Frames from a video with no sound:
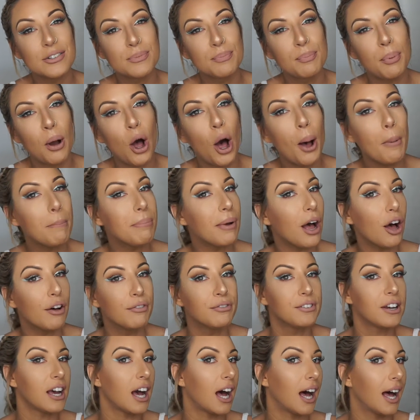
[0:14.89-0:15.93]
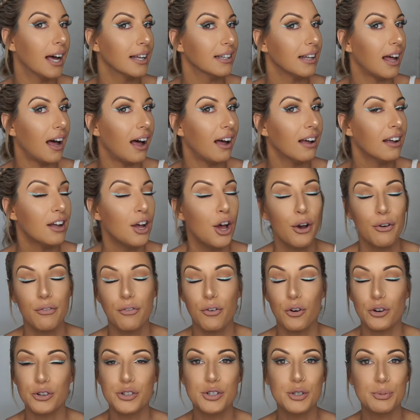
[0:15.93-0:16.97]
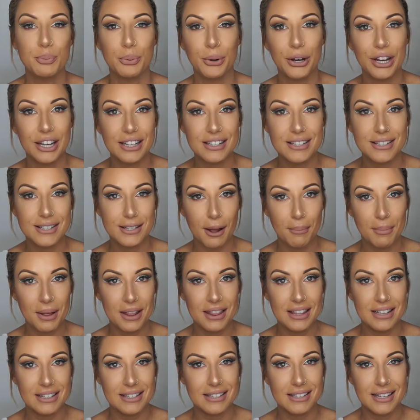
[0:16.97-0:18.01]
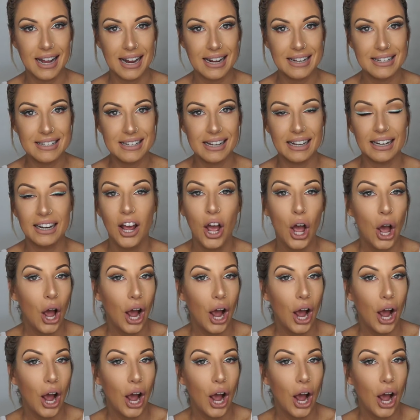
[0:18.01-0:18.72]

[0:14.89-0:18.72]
pop of color for spring and summer this season.